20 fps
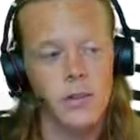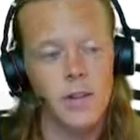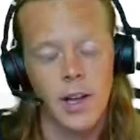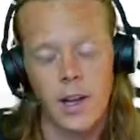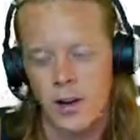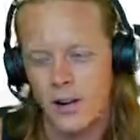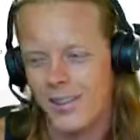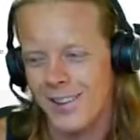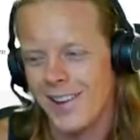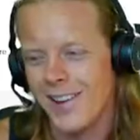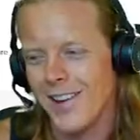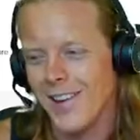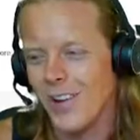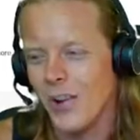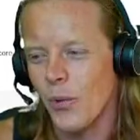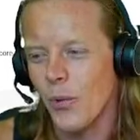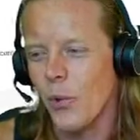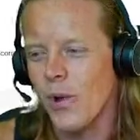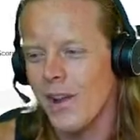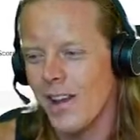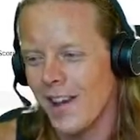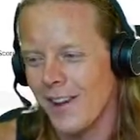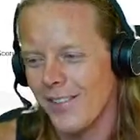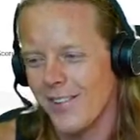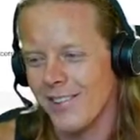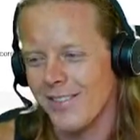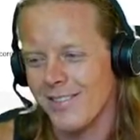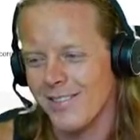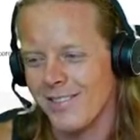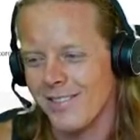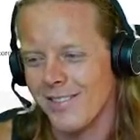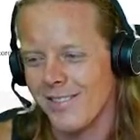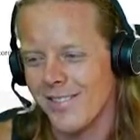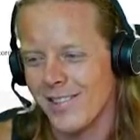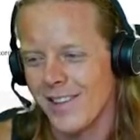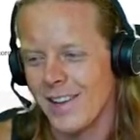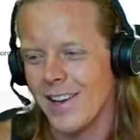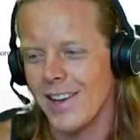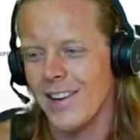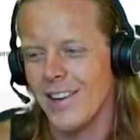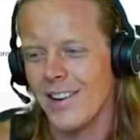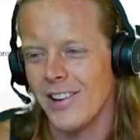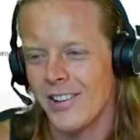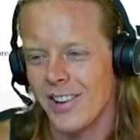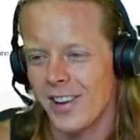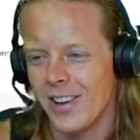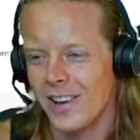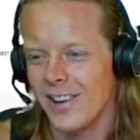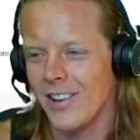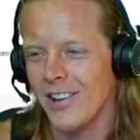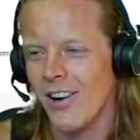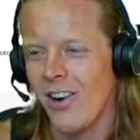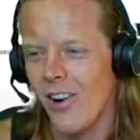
Now, we haven't integrated